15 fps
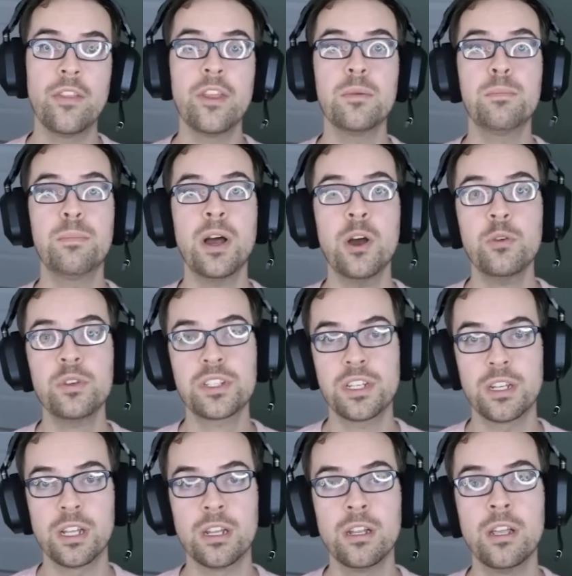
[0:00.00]
It's time for
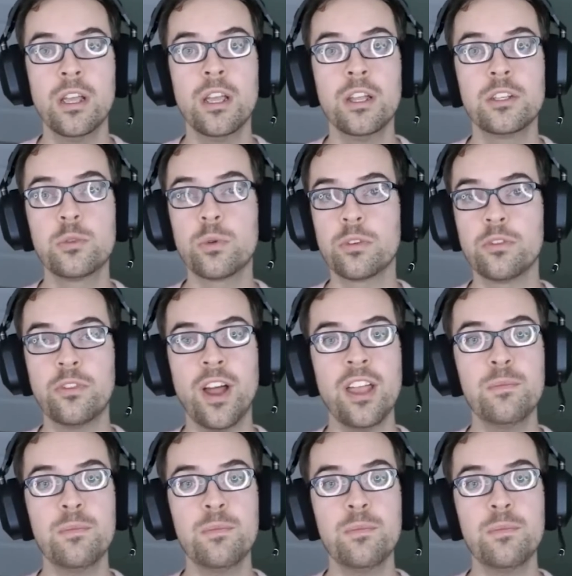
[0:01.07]
YouTube to step in."